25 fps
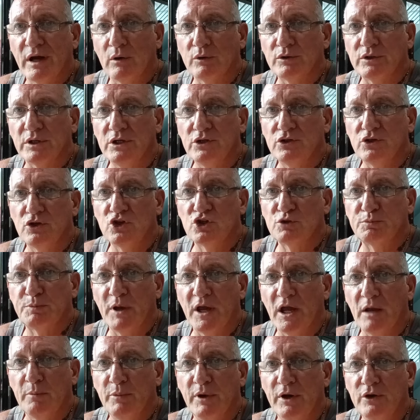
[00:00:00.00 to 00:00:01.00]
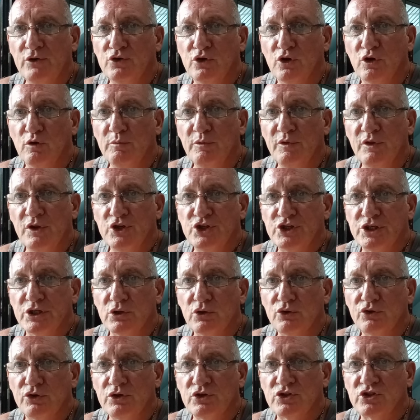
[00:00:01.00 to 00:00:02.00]
out into the spare bedroom and the
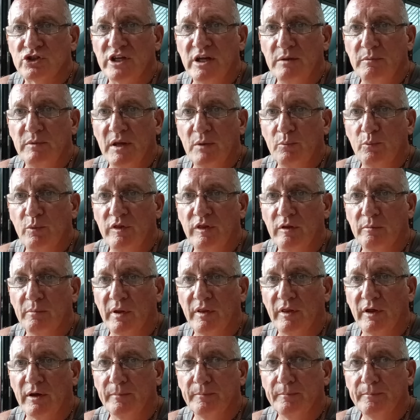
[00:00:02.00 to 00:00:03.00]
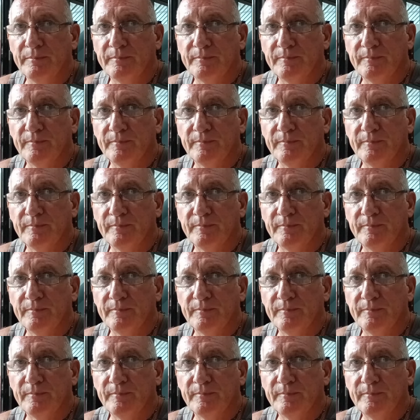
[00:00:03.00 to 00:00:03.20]
children sleep then with the mother.